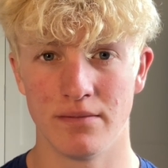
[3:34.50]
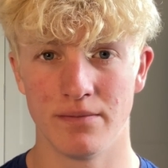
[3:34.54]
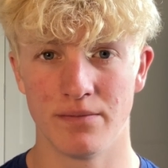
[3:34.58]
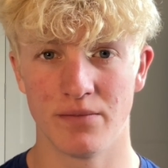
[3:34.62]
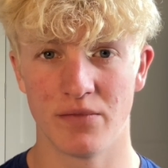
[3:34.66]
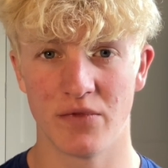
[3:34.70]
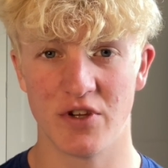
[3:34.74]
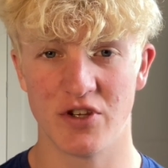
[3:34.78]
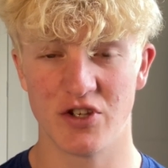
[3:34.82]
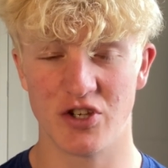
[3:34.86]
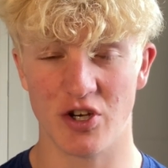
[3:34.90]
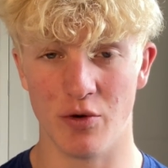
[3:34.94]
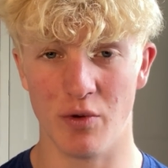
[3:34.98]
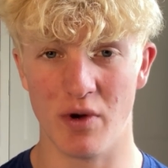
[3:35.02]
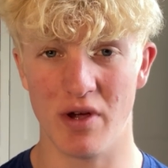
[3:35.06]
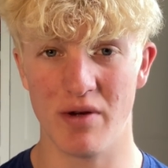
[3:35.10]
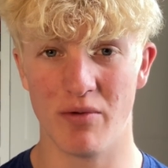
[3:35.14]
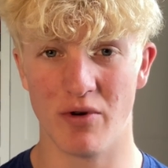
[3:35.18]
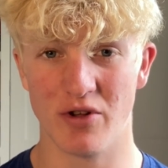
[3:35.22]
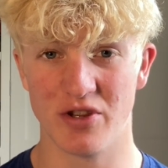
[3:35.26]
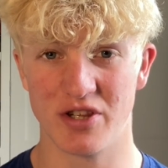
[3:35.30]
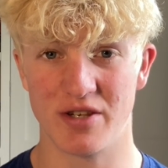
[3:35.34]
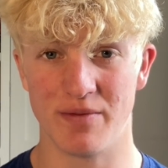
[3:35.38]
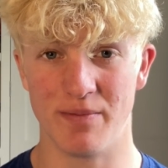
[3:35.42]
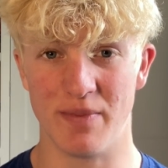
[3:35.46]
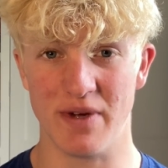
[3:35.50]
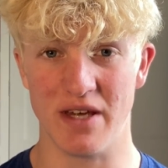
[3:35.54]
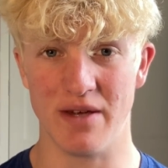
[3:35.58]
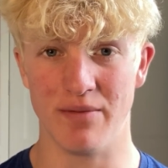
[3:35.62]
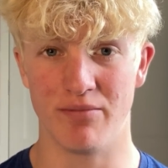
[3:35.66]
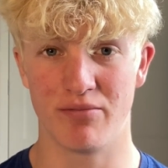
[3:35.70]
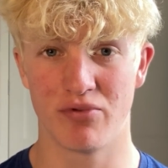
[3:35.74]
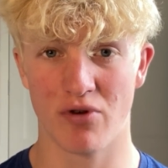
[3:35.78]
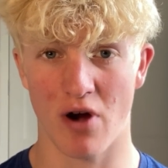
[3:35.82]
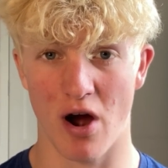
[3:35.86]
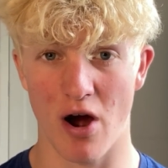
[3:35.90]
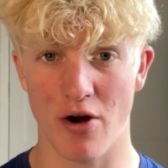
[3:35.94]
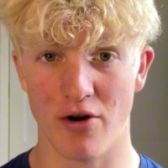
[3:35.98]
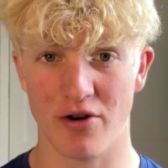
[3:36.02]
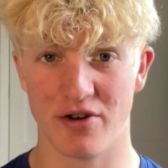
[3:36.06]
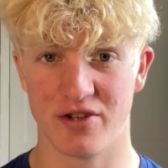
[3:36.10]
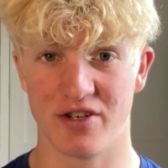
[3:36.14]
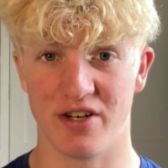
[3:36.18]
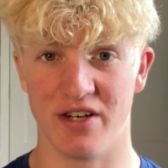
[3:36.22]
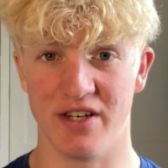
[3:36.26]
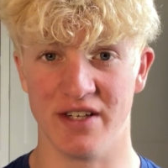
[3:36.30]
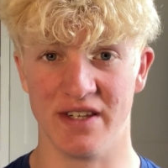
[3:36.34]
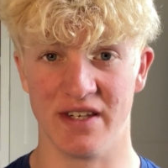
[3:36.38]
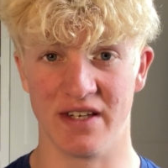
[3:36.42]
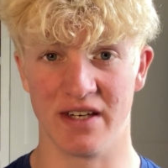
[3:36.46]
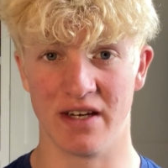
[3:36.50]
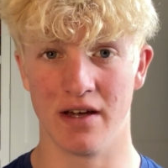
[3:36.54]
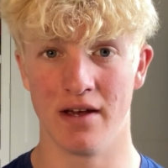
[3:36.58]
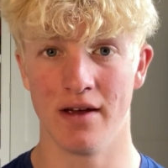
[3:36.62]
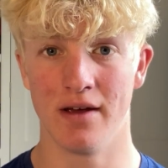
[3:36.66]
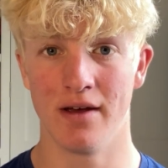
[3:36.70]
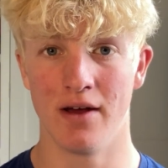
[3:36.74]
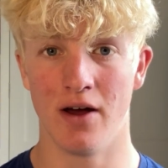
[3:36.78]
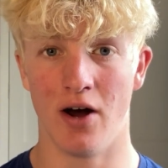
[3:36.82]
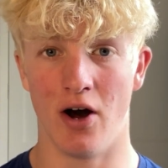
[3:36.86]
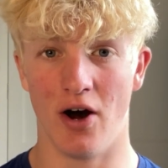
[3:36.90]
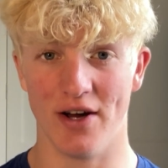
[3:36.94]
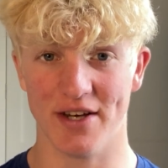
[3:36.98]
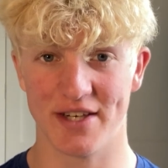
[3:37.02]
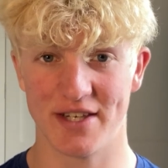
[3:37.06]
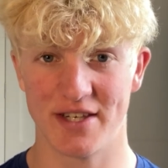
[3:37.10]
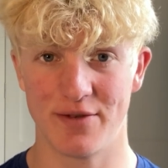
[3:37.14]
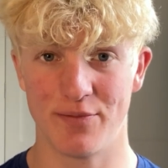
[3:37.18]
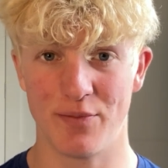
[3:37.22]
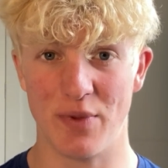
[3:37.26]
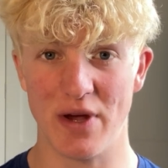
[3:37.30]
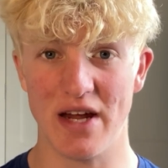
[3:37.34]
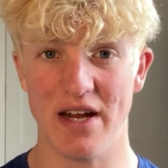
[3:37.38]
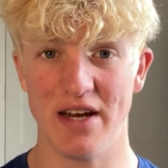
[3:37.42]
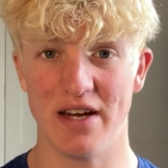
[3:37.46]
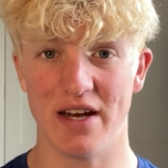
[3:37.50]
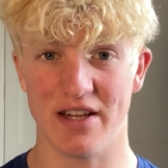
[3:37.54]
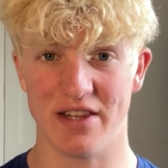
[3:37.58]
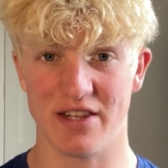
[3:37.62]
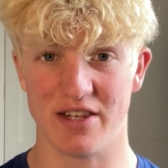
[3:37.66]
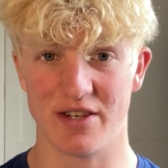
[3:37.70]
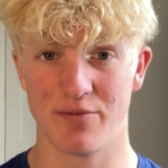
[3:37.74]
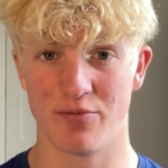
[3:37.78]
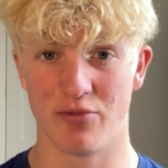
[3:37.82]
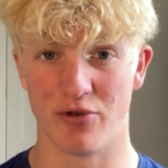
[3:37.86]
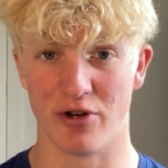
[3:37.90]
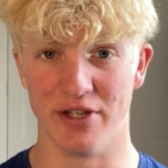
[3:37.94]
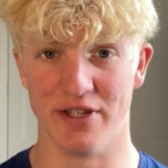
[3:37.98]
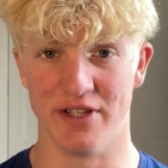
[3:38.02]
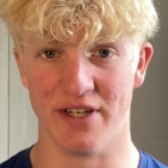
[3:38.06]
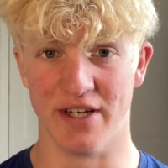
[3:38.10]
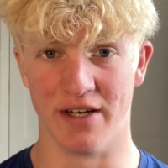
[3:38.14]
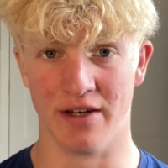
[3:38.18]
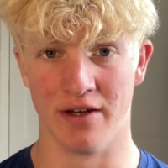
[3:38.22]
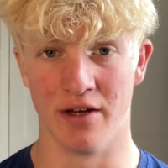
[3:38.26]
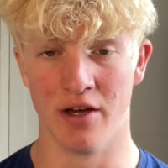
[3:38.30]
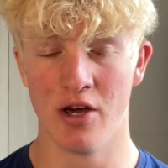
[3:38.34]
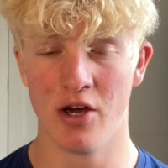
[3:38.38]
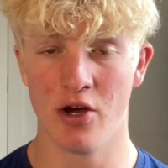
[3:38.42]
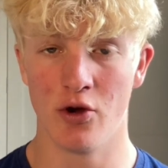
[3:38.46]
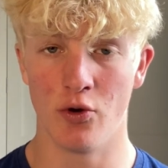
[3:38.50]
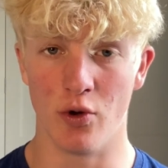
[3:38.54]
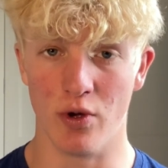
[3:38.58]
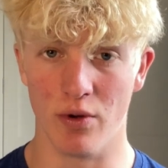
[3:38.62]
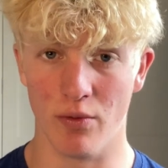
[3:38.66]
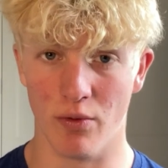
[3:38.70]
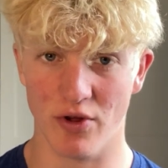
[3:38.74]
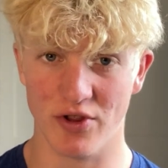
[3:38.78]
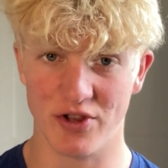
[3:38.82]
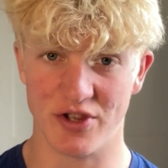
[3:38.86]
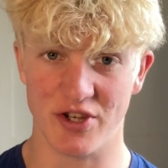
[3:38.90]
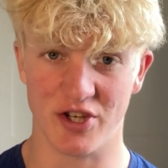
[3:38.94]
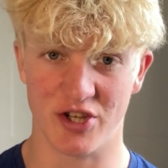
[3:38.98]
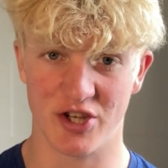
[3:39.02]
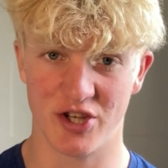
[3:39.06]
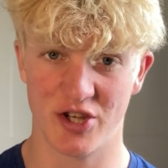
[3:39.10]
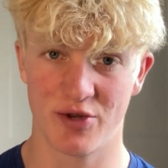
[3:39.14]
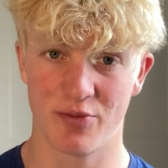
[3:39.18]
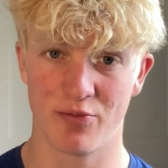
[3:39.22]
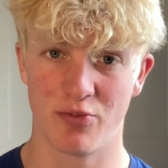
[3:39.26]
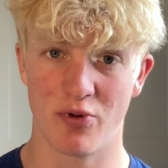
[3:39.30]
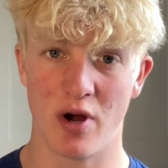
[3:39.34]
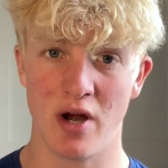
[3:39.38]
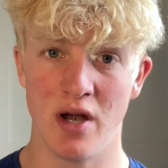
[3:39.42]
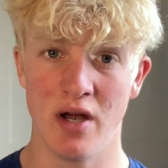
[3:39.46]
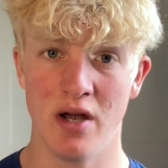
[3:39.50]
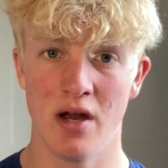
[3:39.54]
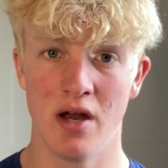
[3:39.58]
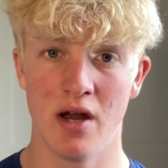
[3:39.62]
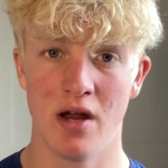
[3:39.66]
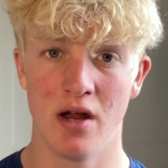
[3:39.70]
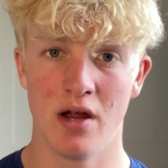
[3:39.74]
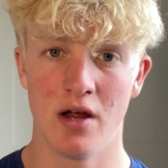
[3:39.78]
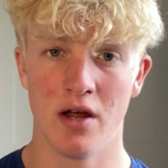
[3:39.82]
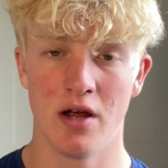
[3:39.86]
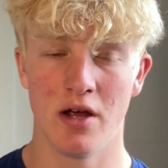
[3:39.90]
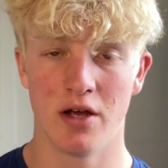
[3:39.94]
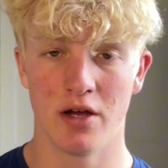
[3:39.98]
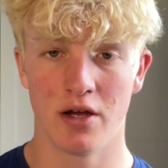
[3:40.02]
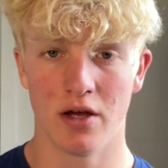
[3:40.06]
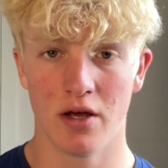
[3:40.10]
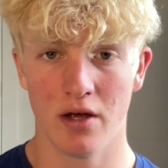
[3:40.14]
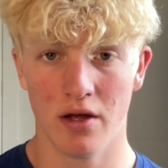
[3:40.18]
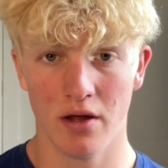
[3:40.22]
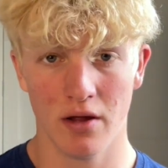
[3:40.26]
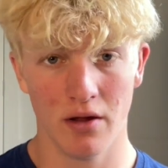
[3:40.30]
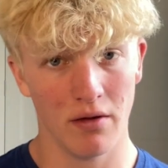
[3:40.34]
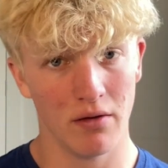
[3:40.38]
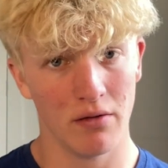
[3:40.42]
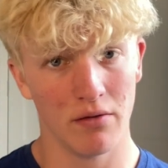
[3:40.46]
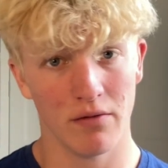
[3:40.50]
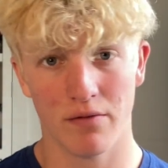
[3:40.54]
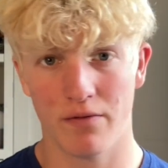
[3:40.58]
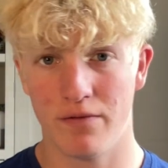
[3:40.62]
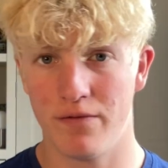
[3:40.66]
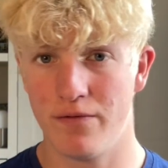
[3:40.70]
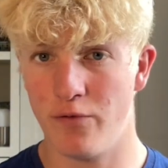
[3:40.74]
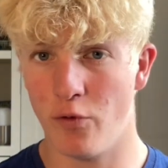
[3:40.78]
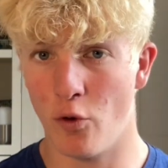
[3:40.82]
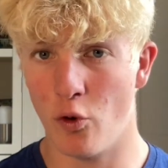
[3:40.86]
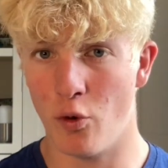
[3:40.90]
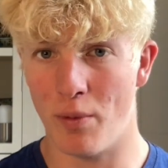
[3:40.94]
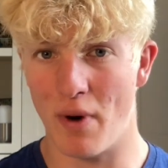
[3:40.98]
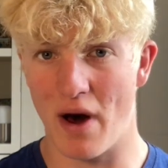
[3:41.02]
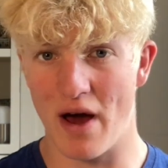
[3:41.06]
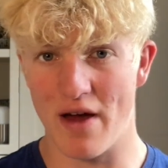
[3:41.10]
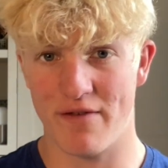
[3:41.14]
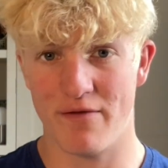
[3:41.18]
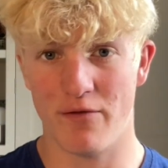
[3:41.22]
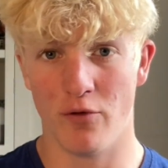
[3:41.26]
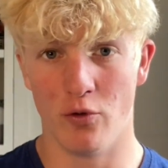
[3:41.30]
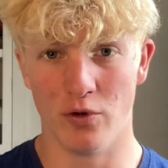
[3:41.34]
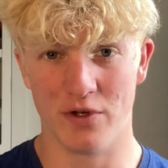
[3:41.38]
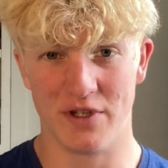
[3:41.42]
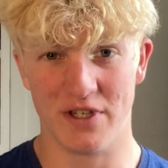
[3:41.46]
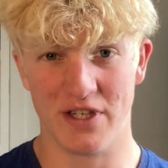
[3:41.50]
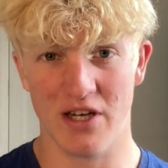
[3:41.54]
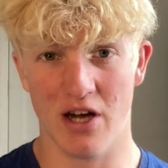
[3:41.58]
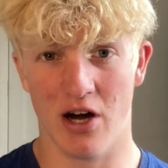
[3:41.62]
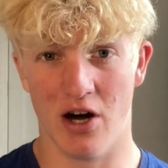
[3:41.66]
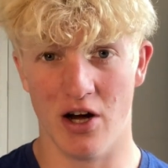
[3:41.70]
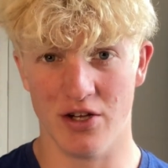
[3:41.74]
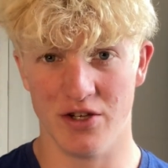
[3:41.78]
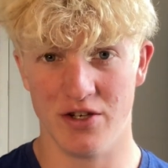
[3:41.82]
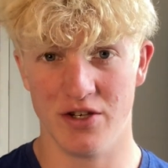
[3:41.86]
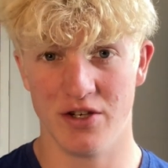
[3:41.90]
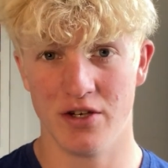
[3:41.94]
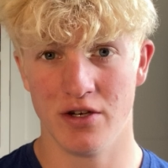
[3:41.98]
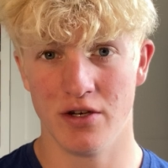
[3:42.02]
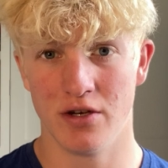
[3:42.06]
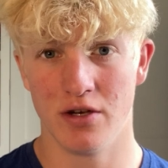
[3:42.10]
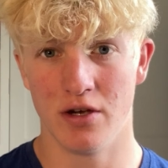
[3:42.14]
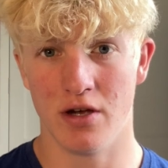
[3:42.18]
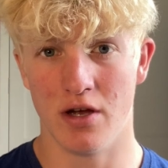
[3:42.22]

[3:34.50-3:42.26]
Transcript: So we want to be prioritizing our speed and sprinting. We want to sprint 4x40 yards.